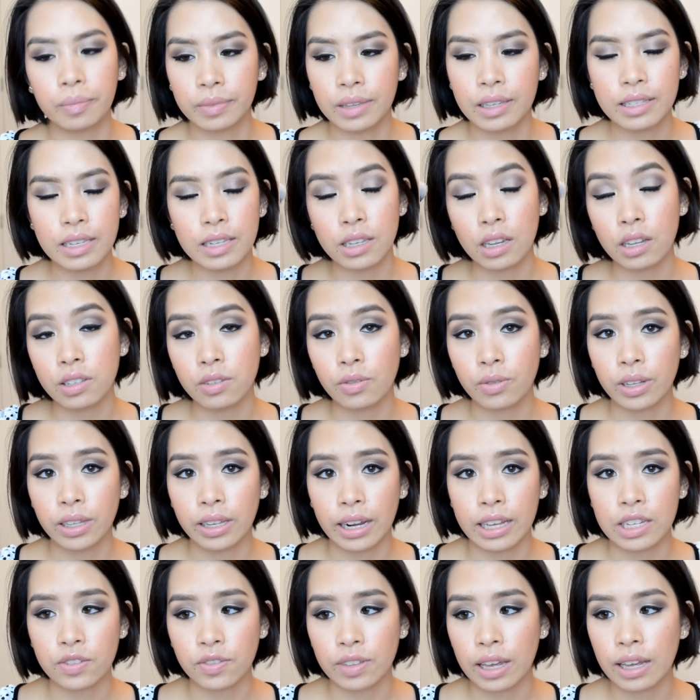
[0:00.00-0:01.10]
This is also really
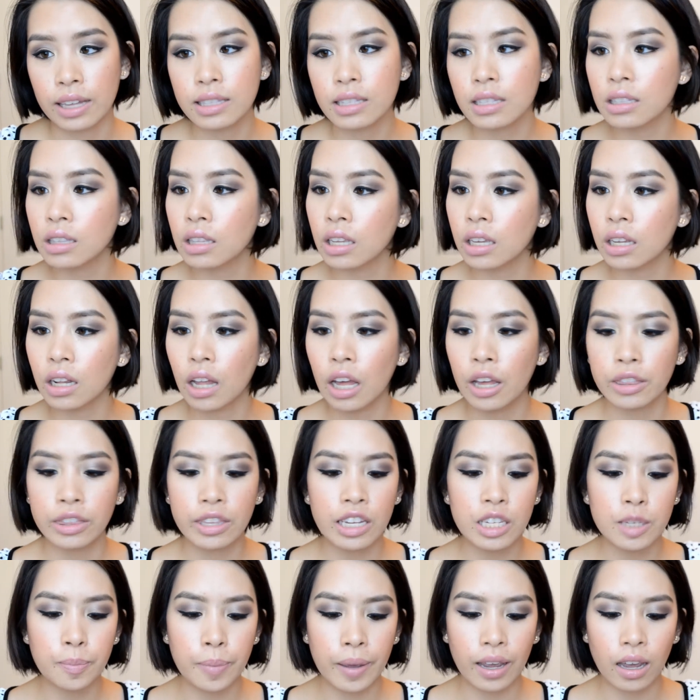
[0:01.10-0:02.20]
nice for that. It's a little, it
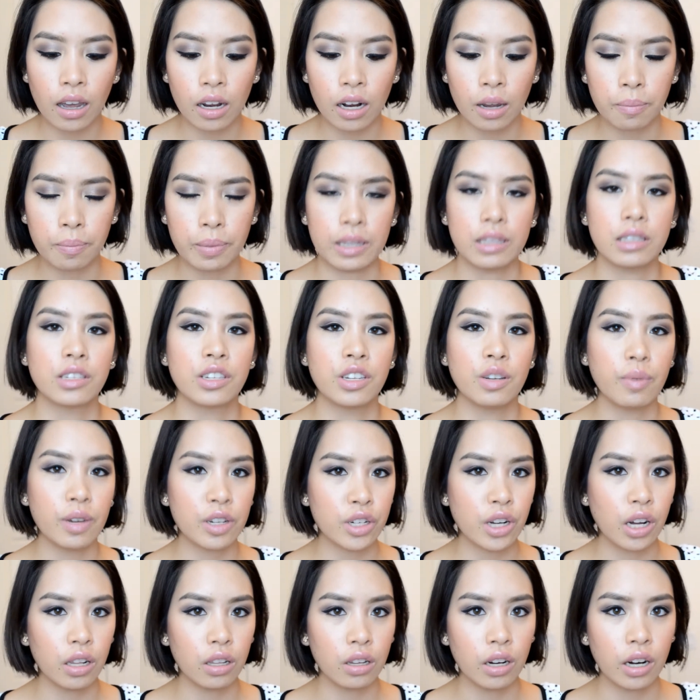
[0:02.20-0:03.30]
does pick on a bit too much
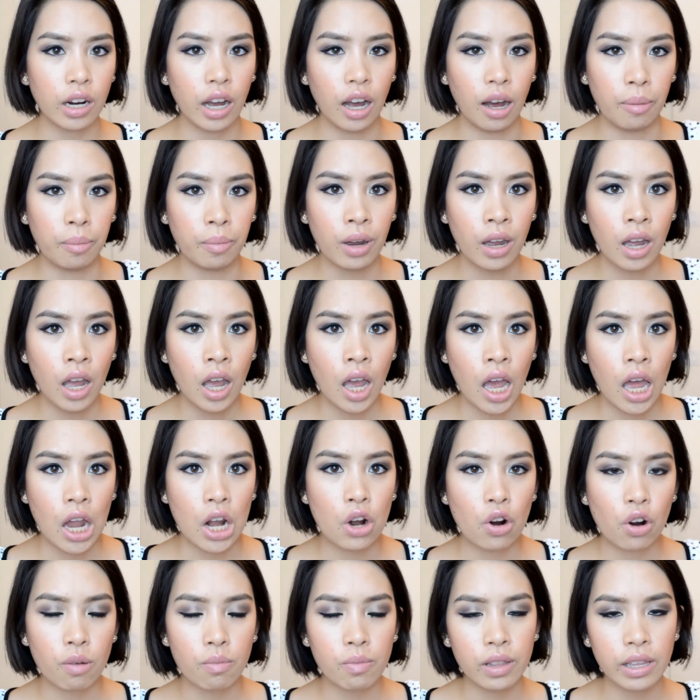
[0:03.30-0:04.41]
color.
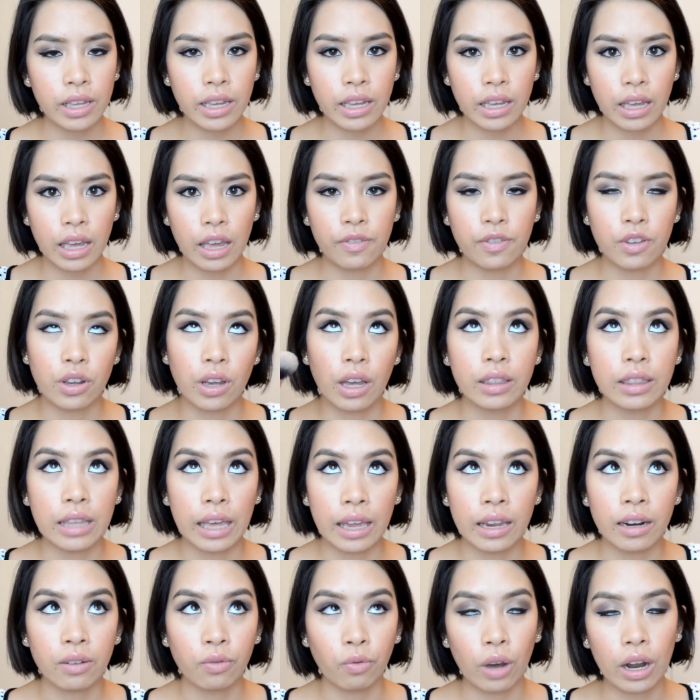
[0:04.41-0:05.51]
Normally,
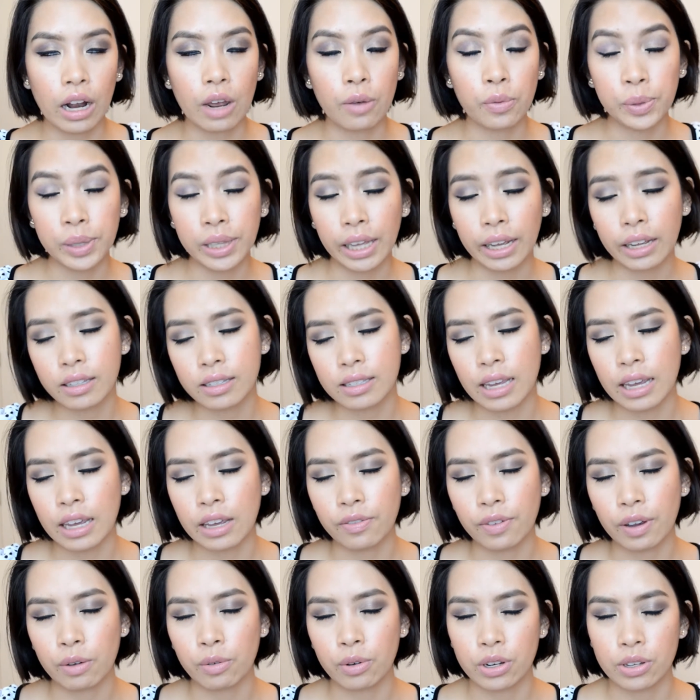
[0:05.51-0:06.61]
then what I would like, say,
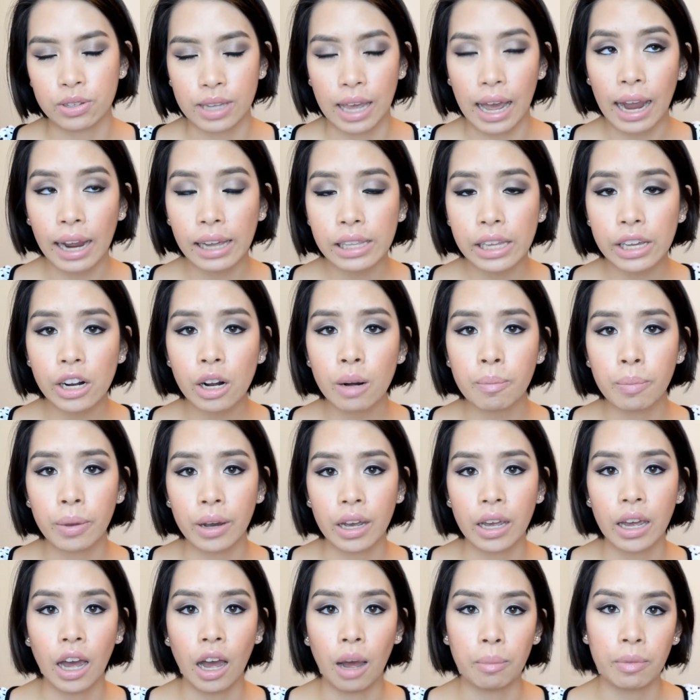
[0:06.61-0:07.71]
if I were to use a highlighter,
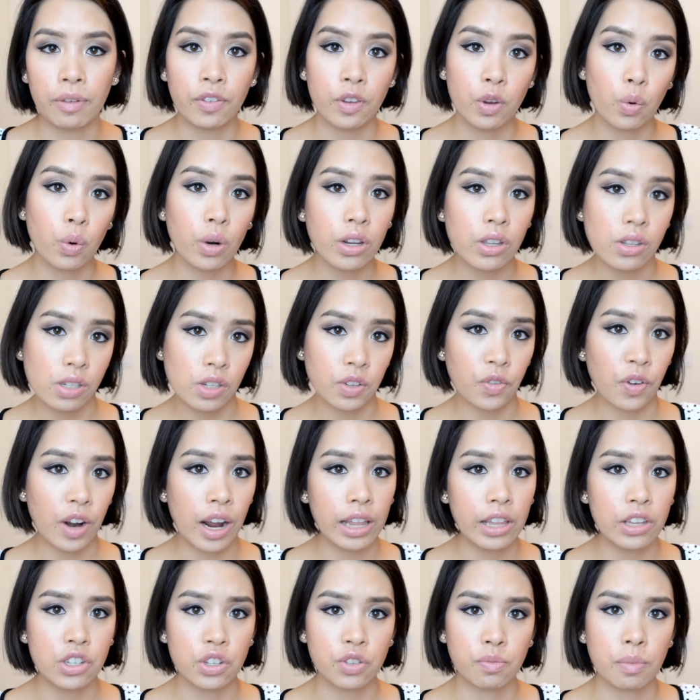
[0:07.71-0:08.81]
but if you were to use this for
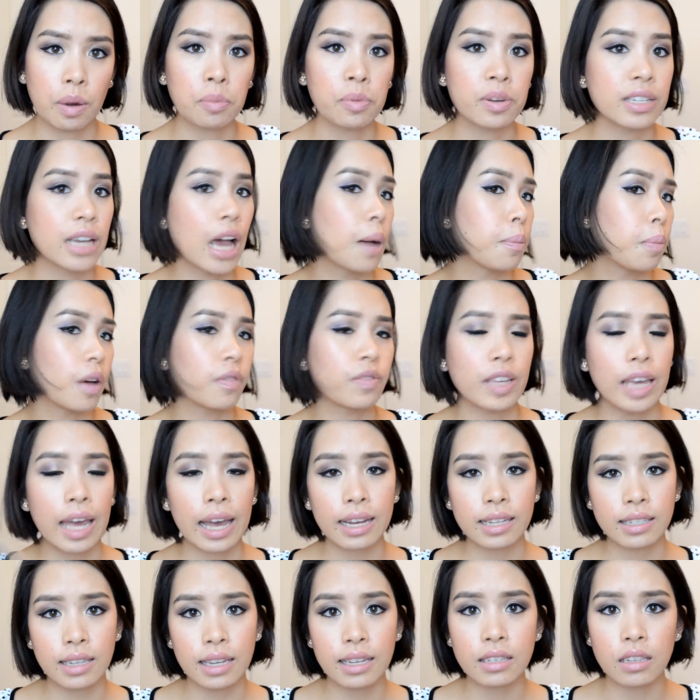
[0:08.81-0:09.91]
highlight, just remember to tap off the
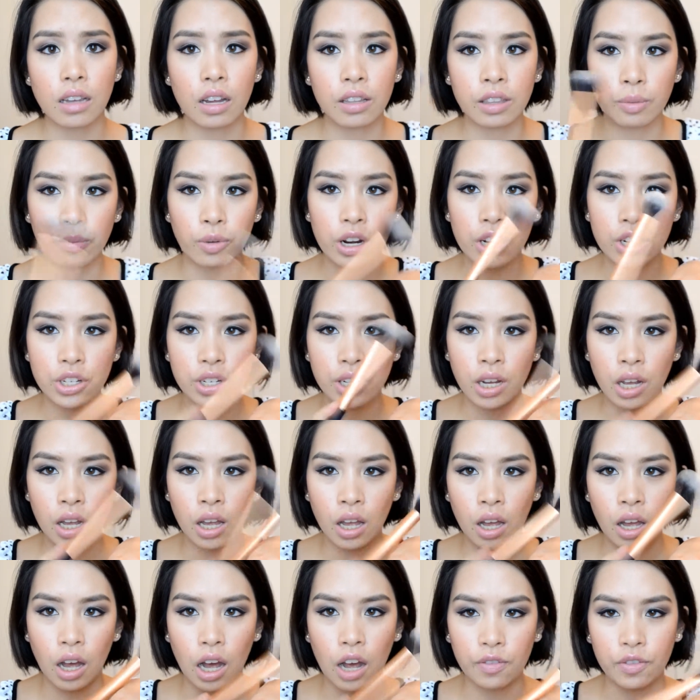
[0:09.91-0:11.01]
excess on the brush,
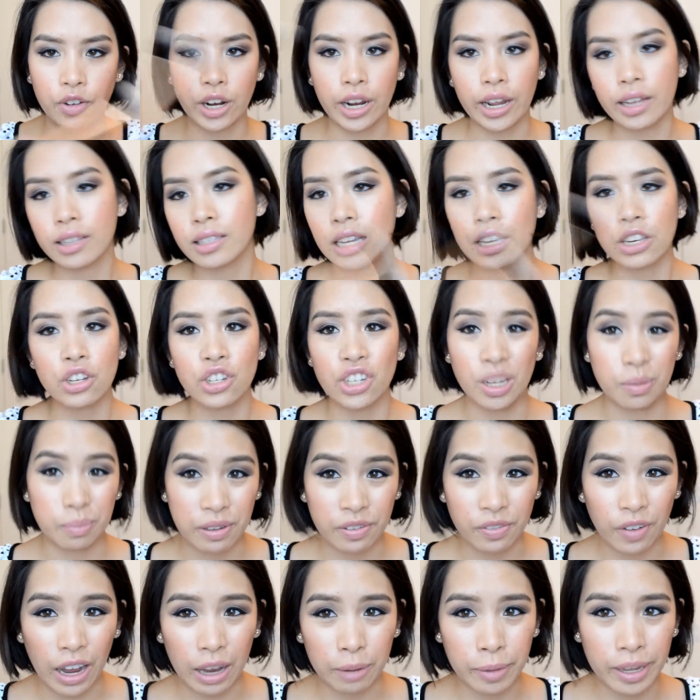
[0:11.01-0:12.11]
off your hands, and you should be
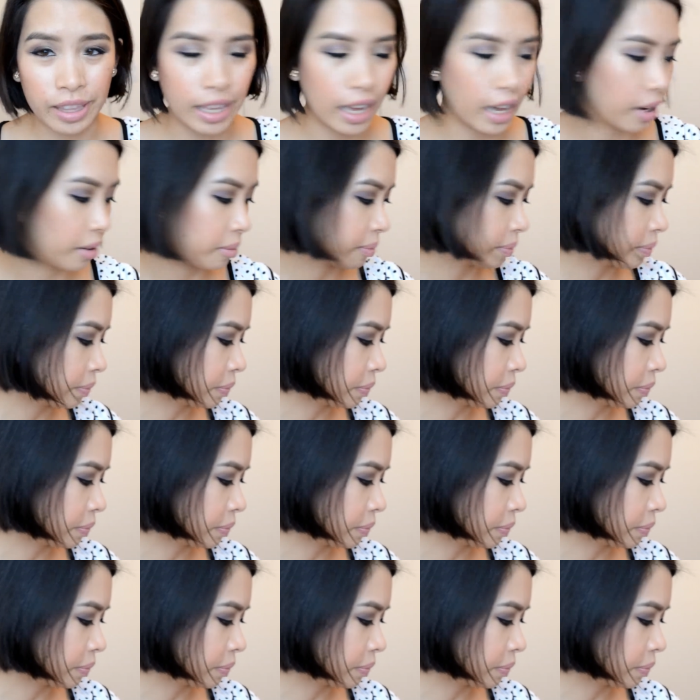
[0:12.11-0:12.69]
fine by that.